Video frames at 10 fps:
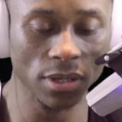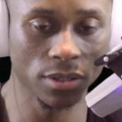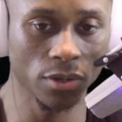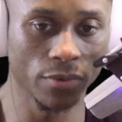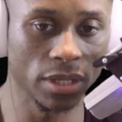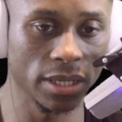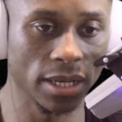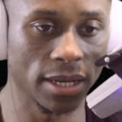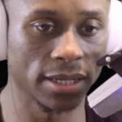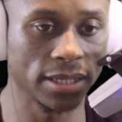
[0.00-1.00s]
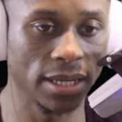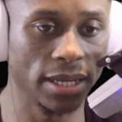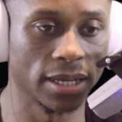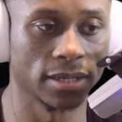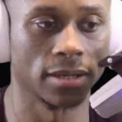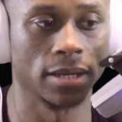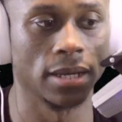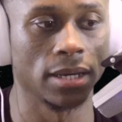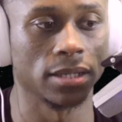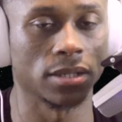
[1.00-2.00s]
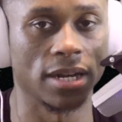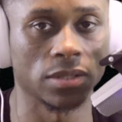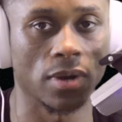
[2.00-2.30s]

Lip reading: To really seeking. So that's